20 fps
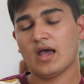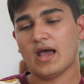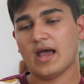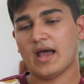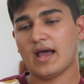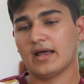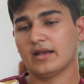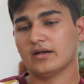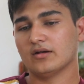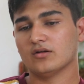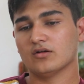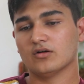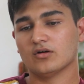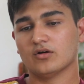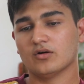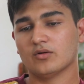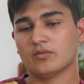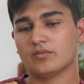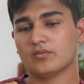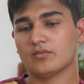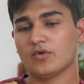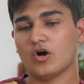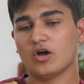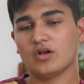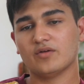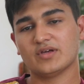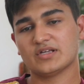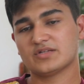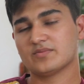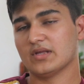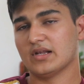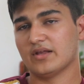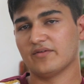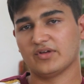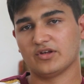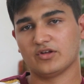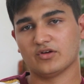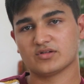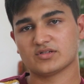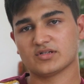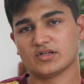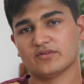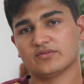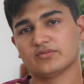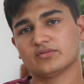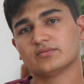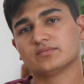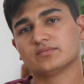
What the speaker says: and always believe in yourself.